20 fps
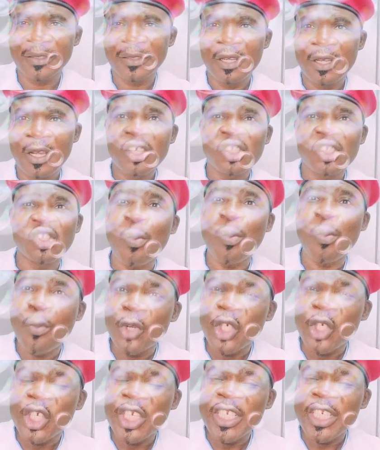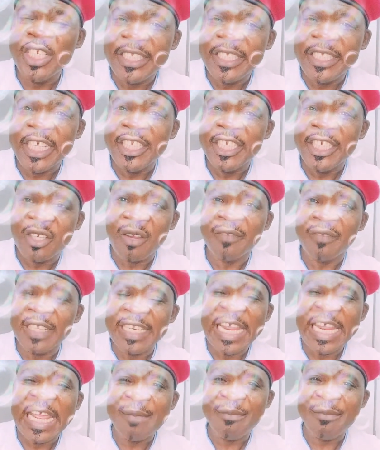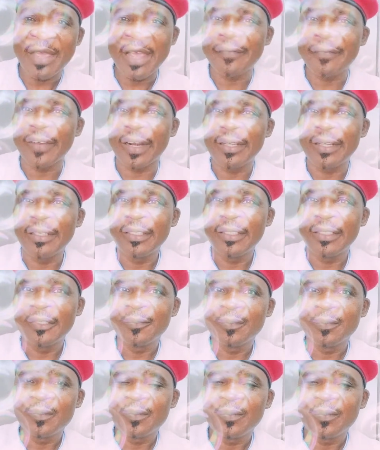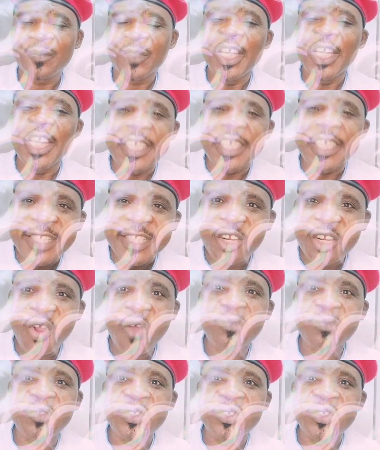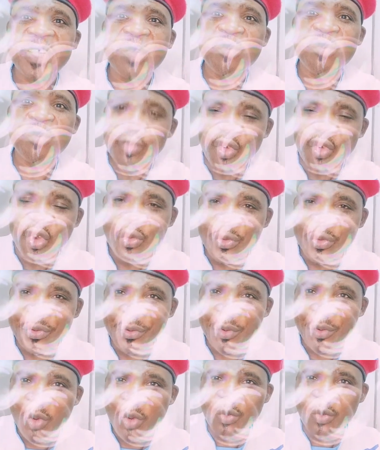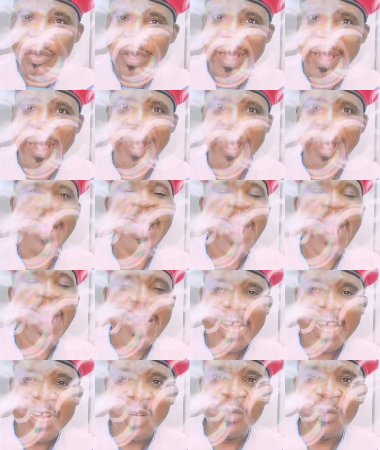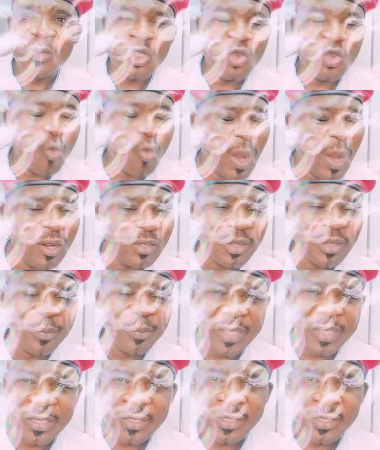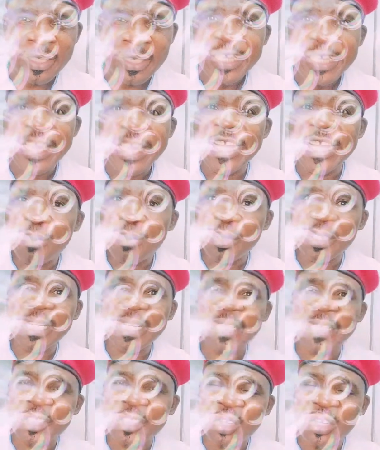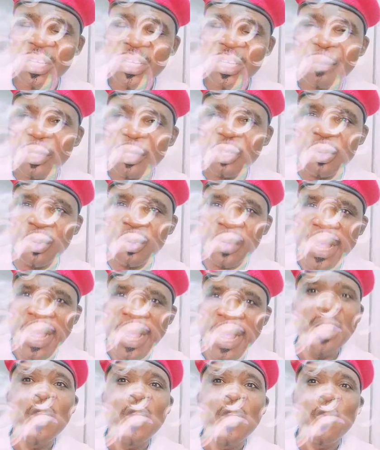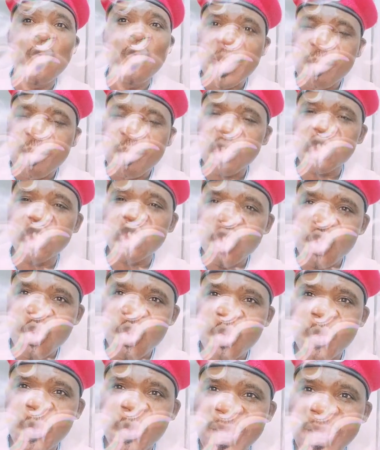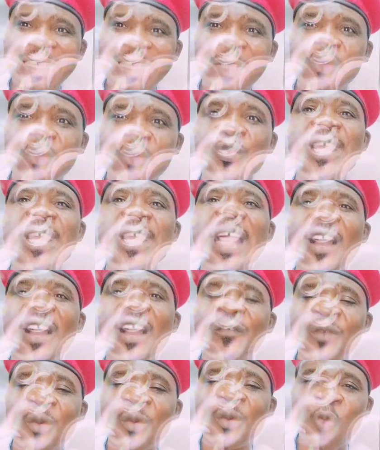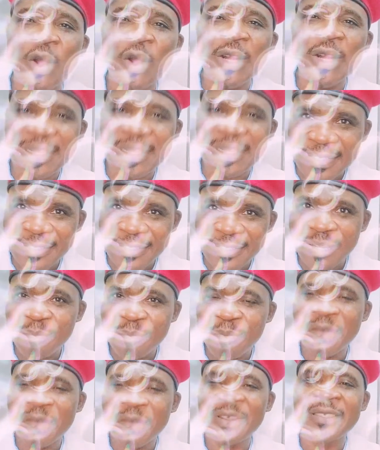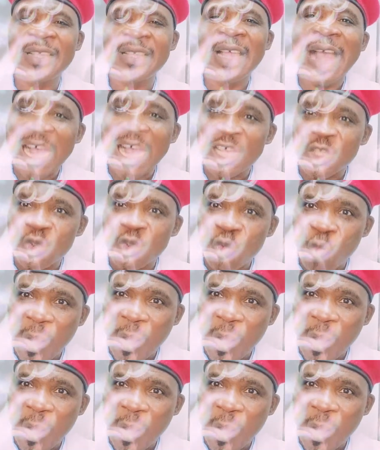Stop pushing changing of the name Biafra. It is enough to say we know whom we are. I agree with you 100%. Anybody that is talking about knowing who we are, we must know whom we are, that we are from one ancestral parents as one